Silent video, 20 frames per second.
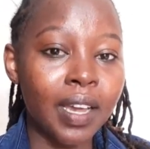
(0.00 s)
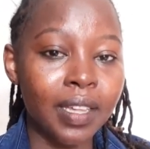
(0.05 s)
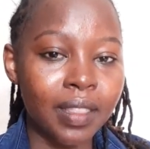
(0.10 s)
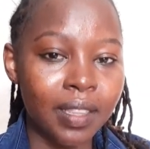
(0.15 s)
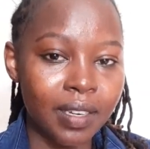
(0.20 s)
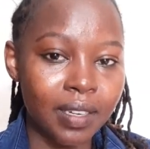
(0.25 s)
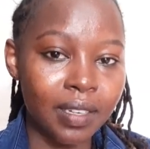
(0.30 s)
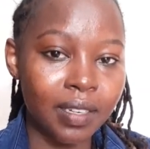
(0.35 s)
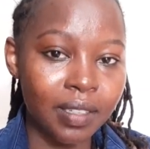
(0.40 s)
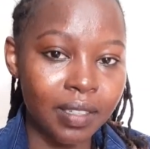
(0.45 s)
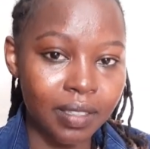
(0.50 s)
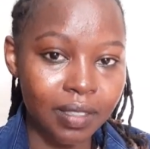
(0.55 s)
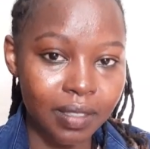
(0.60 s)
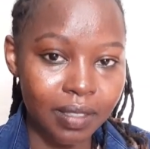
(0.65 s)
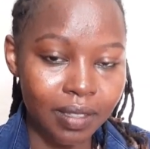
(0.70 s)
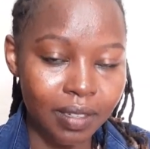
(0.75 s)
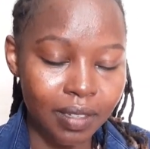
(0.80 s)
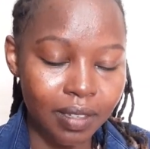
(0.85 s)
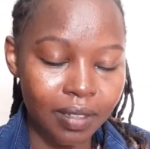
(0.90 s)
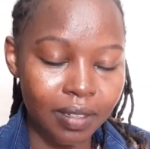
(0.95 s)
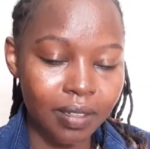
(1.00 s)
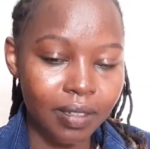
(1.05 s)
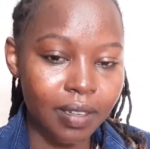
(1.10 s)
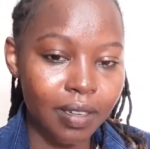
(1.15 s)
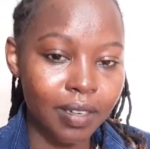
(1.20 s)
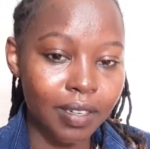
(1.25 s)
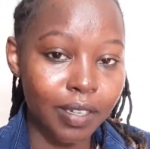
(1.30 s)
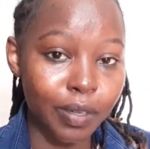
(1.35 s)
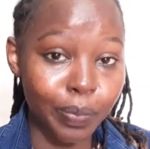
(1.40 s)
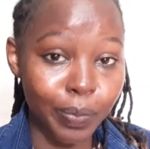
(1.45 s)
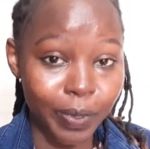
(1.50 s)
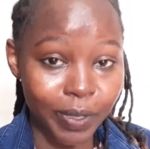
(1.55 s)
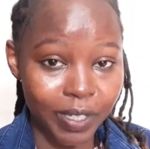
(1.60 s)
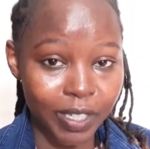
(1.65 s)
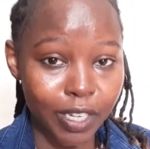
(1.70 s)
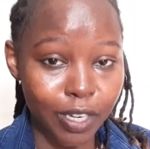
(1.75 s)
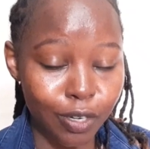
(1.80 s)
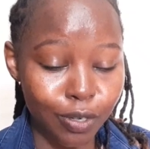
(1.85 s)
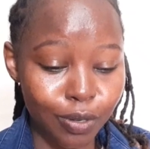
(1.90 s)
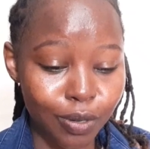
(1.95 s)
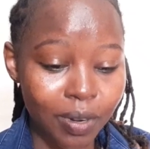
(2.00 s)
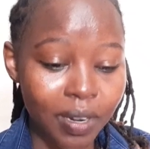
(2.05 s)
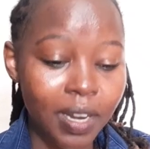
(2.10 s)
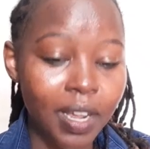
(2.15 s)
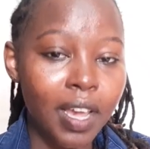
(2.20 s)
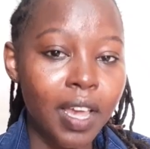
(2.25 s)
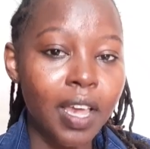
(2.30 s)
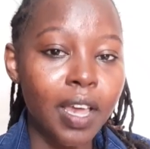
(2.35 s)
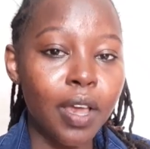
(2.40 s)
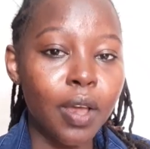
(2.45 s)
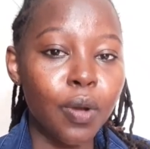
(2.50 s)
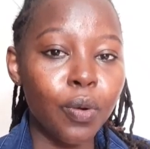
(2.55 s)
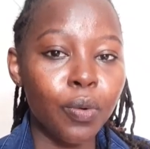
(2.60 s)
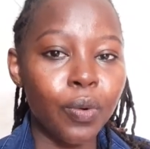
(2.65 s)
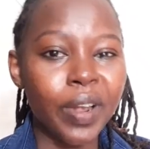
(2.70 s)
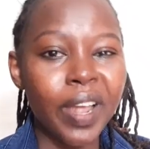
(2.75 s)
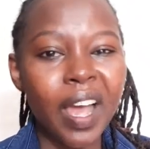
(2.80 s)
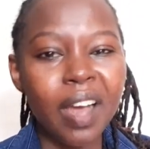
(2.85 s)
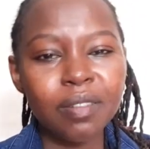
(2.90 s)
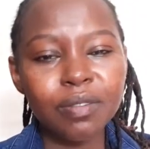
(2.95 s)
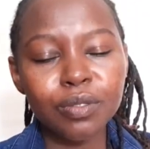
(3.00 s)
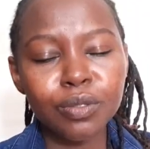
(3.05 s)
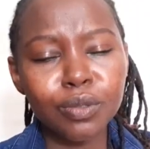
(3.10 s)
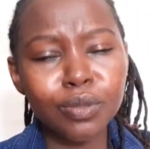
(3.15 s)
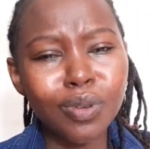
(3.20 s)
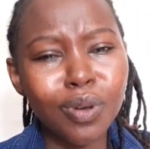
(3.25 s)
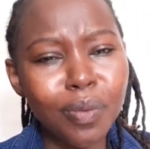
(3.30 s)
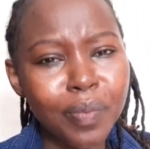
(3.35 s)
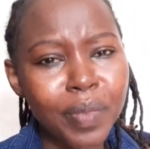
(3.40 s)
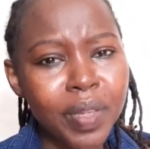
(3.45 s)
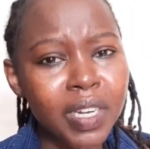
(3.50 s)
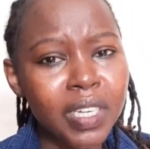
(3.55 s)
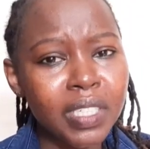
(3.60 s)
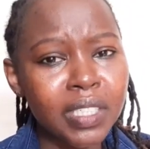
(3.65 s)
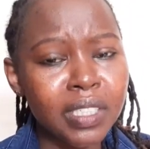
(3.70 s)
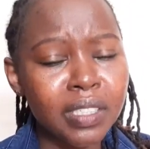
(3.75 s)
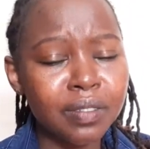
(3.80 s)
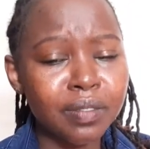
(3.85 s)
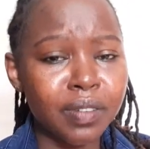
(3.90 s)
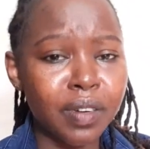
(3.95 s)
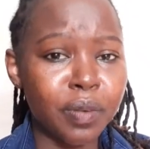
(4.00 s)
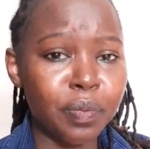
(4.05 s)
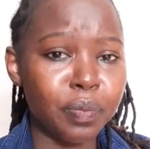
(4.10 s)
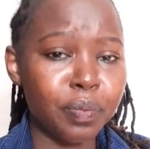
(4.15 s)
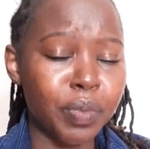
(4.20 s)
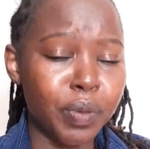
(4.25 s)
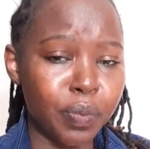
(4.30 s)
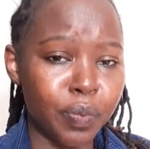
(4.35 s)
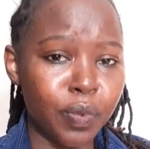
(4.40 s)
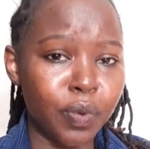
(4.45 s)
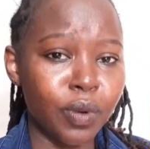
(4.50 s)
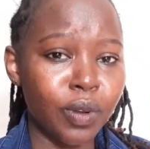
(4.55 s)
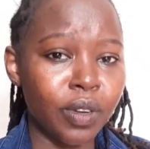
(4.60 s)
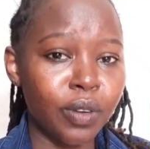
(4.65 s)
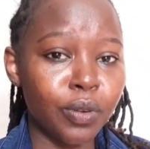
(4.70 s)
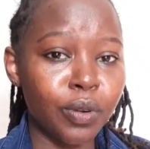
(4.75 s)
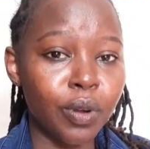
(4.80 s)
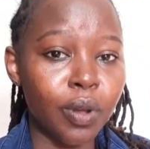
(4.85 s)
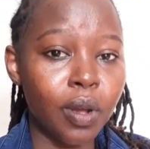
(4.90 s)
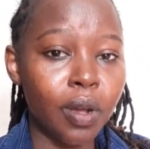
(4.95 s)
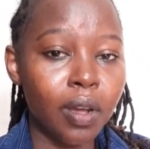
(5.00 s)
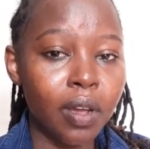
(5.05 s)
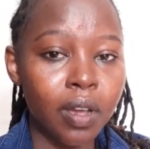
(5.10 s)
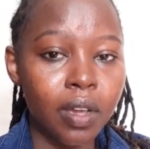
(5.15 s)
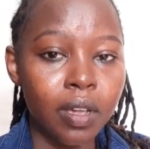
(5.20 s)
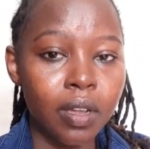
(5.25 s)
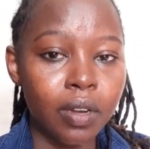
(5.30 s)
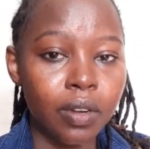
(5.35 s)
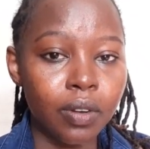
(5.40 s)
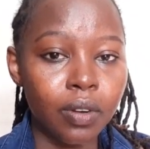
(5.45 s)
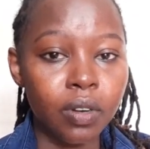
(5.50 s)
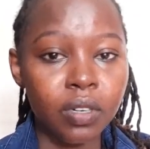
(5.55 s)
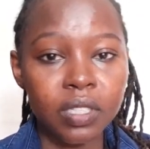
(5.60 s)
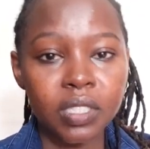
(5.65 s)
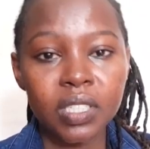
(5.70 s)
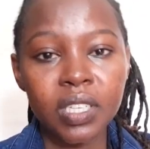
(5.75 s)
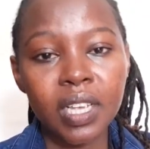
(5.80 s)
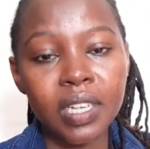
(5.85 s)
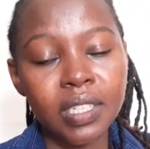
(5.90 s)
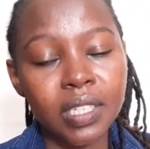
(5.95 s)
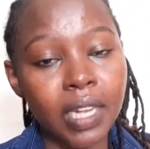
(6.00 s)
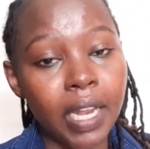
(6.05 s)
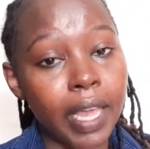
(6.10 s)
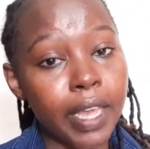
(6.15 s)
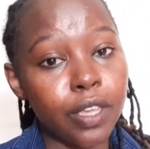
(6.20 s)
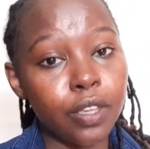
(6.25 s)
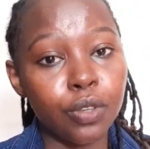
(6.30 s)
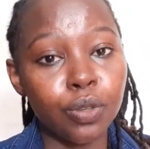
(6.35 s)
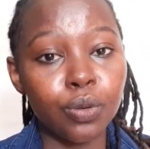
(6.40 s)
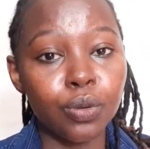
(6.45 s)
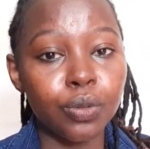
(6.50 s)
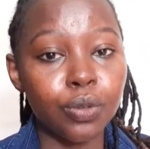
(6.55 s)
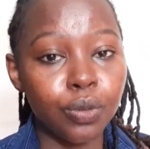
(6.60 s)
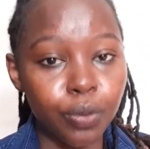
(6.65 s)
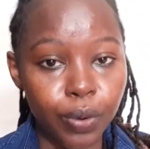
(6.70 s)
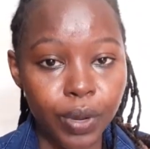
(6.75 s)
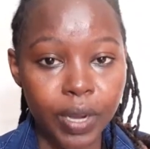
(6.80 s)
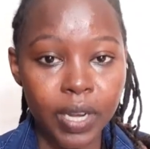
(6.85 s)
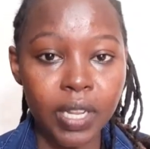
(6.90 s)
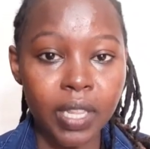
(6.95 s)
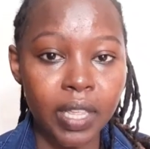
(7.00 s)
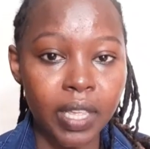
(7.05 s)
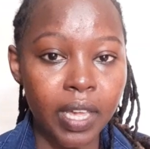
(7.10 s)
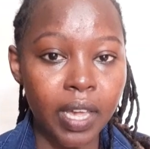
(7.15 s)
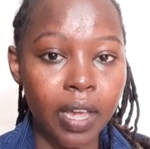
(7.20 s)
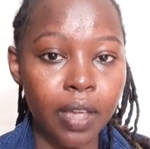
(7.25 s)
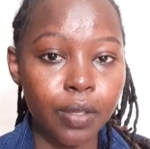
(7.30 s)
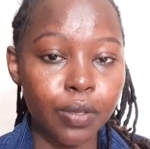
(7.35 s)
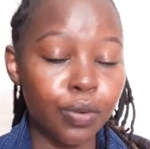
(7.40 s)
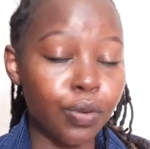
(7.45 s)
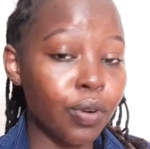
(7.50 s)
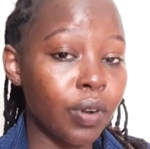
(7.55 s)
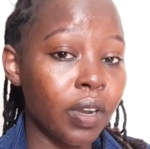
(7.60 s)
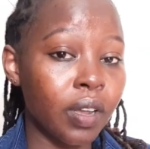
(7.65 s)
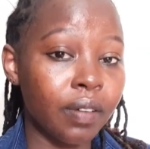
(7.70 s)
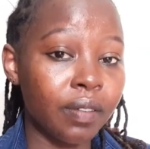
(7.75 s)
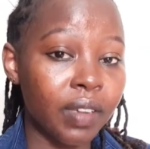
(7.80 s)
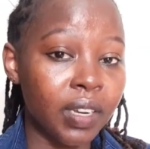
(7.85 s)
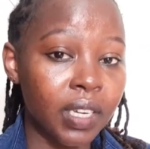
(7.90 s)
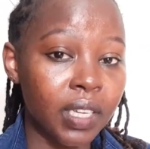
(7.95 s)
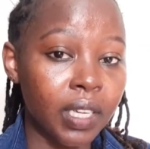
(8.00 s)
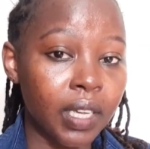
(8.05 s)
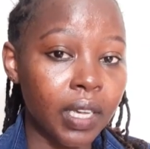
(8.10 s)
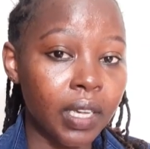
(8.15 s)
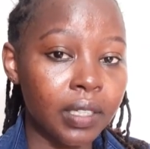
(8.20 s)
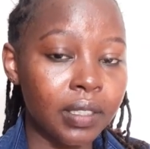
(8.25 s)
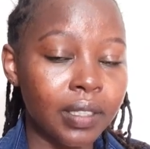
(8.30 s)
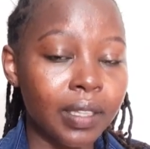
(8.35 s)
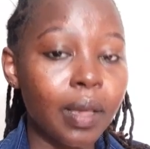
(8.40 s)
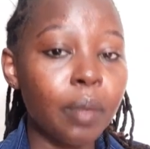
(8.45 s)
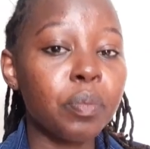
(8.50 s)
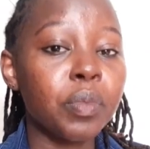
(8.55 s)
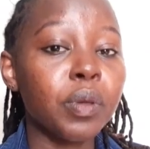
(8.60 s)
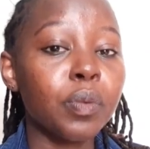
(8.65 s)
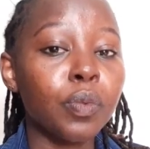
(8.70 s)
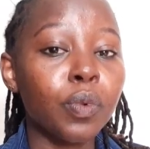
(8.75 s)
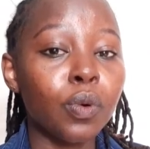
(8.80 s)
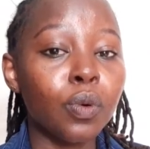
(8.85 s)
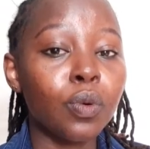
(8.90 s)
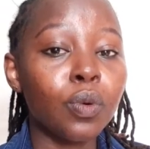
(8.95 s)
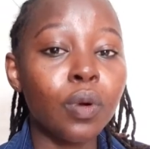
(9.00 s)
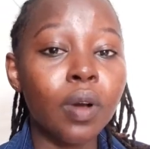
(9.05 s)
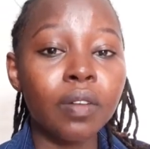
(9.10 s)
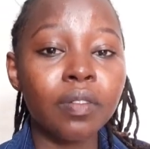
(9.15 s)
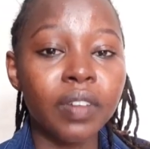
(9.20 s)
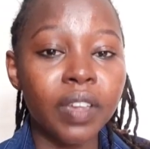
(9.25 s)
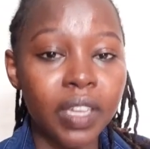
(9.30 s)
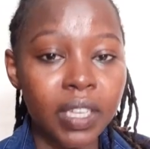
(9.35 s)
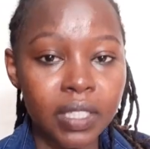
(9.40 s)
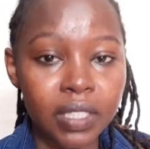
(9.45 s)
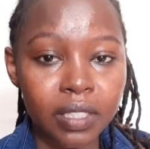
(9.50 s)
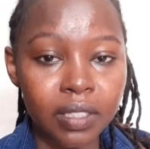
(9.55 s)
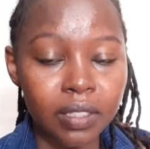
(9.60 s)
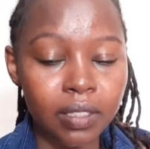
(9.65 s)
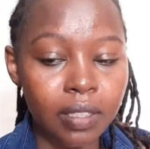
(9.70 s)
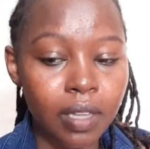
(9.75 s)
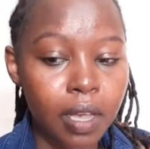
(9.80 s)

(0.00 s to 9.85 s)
the base deportation. We have so many different people, you know, not just like you went there, you don't have any case. There are people who have cases,